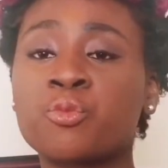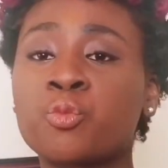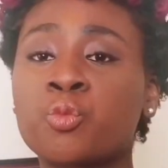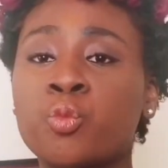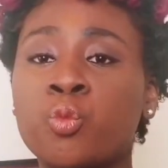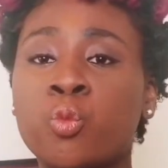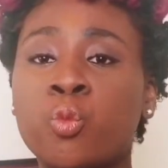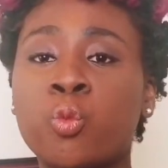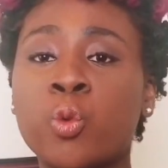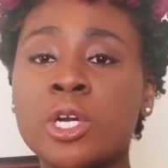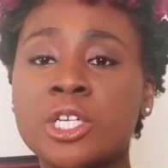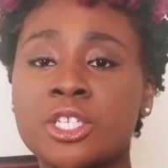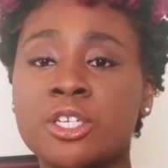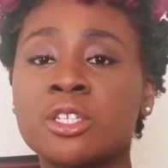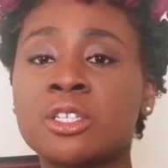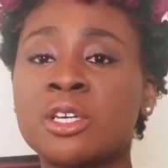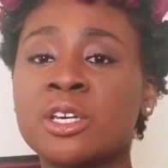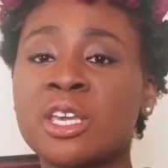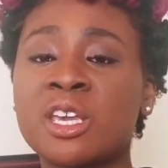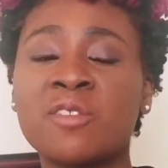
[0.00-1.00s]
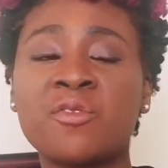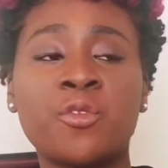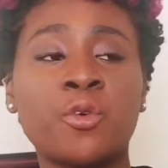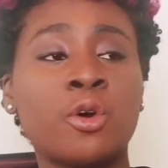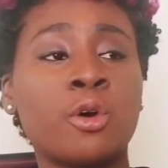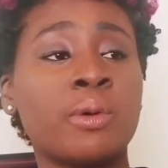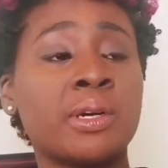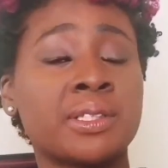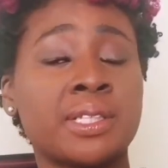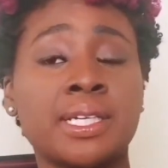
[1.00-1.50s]
what you're looking for,
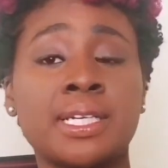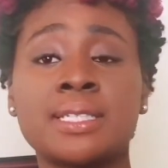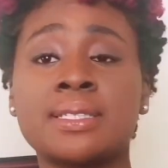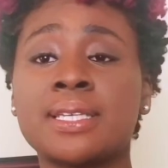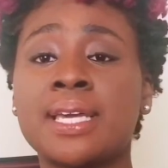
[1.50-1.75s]
whether it's